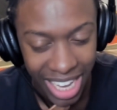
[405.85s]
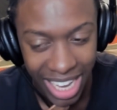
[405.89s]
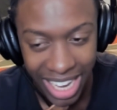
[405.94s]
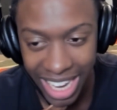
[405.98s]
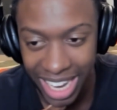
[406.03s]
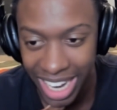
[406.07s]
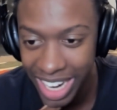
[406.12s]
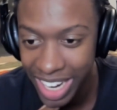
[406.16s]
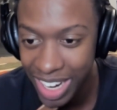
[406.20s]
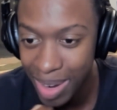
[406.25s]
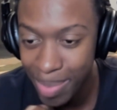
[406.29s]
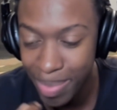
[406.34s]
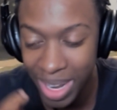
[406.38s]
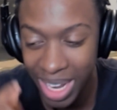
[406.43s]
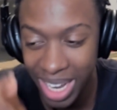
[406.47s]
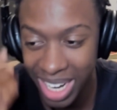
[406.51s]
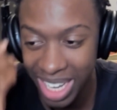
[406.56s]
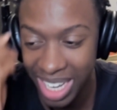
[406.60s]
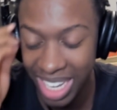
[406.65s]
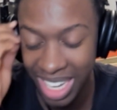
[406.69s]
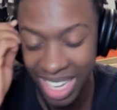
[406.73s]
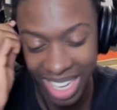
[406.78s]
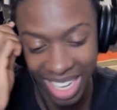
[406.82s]
Y'all hear
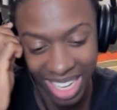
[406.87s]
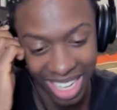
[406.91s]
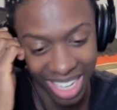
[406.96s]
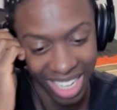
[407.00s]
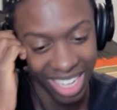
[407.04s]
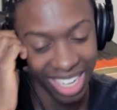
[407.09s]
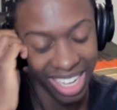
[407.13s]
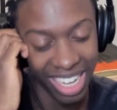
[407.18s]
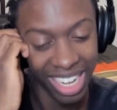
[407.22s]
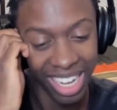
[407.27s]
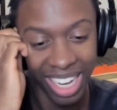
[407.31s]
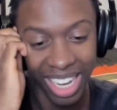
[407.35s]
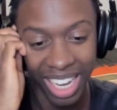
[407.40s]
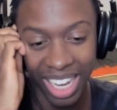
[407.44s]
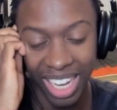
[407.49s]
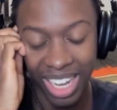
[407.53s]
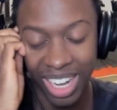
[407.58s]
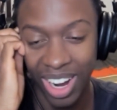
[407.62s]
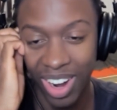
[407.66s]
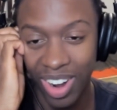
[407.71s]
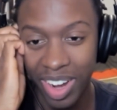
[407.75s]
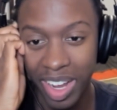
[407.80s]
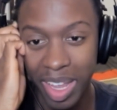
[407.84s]
about,
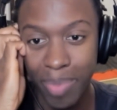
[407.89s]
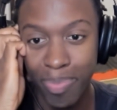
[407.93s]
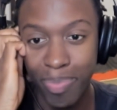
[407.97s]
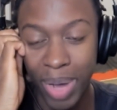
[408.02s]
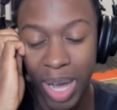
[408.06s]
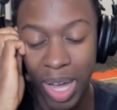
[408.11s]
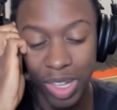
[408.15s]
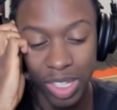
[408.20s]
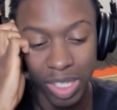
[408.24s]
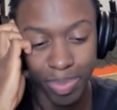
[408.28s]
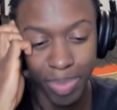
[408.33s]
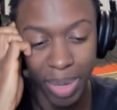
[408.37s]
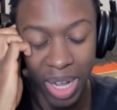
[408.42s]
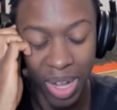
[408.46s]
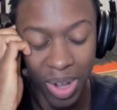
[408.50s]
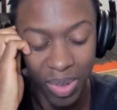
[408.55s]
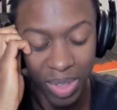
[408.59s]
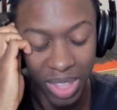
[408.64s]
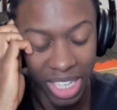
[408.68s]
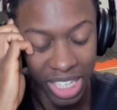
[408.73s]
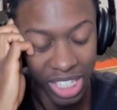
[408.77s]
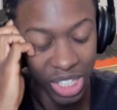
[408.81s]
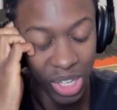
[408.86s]
Cardi
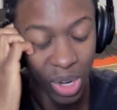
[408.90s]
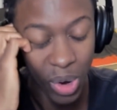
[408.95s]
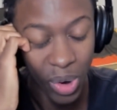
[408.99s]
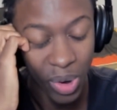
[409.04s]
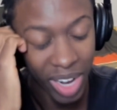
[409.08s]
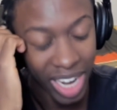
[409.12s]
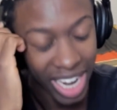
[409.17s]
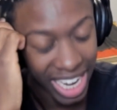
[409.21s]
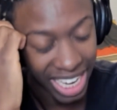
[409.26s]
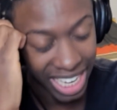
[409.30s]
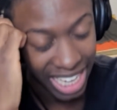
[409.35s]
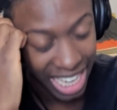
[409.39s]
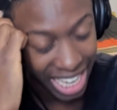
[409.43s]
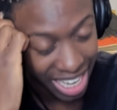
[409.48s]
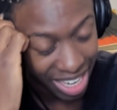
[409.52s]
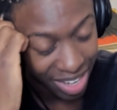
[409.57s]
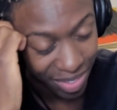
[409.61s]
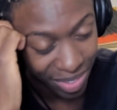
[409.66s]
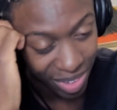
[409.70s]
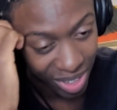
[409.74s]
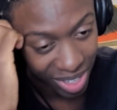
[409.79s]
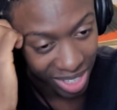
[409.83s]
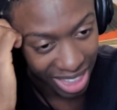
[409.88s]
postponed the tour again
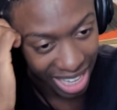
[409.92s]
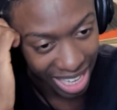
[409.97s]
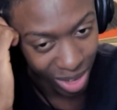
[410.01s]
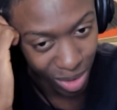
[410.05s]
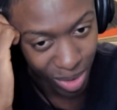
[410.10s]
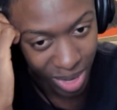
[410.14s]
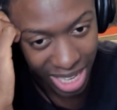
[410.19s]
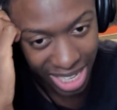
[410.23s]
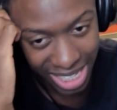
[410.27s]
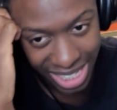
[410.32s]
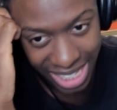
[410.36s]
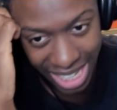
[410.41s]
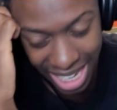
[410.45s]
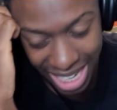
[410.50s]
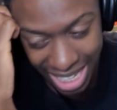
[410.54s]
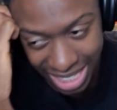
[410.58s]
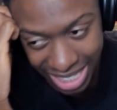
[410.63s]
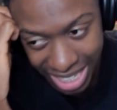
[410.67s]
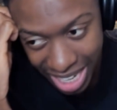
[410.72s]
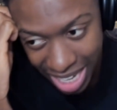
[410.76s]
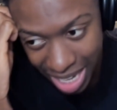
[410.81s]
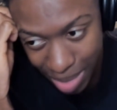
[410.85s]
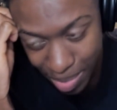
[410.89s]
for, like, what, a second
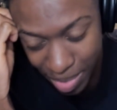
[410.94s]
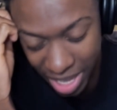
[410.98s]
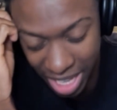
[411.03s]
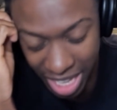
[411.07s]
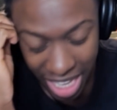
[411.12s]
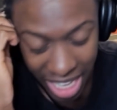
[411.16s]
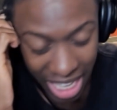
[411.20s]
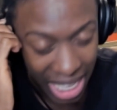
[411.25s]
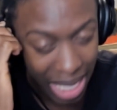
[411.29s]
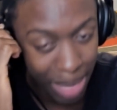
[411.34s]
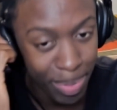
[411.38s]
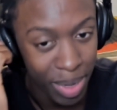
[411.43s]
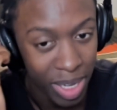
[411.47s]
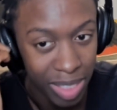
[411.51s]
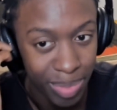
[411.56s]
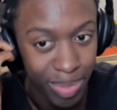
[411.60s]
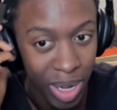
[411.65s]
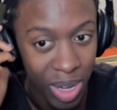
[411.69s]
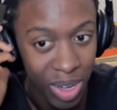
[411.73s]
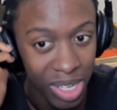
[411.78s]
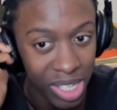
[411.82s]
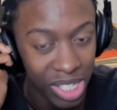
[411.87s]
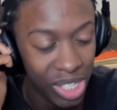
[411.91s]
time? He
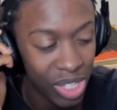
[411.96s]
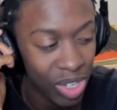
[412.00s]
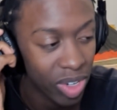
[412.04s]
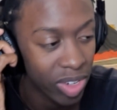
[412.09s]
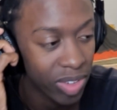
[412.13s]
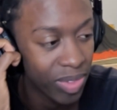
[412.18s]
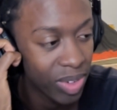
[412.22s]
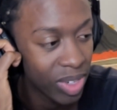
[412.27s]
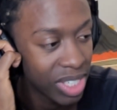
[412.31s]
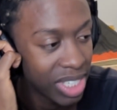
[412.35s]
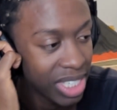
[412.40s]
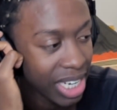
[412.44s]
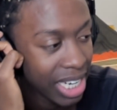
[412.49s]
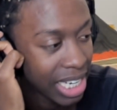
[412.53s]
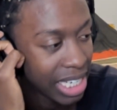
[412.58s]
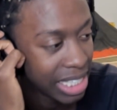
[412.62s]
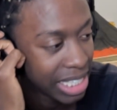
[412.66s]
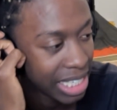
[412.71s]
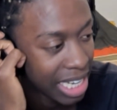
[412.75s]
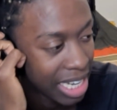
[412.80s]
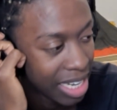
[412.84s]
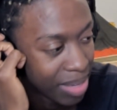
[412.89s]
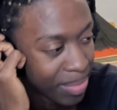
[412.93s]
postponed his tour for a second
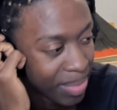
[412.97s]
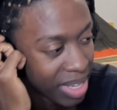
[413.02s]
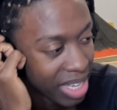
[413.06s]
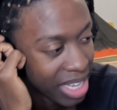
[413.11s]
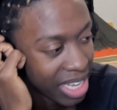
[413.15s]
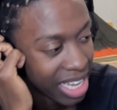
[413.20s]
time.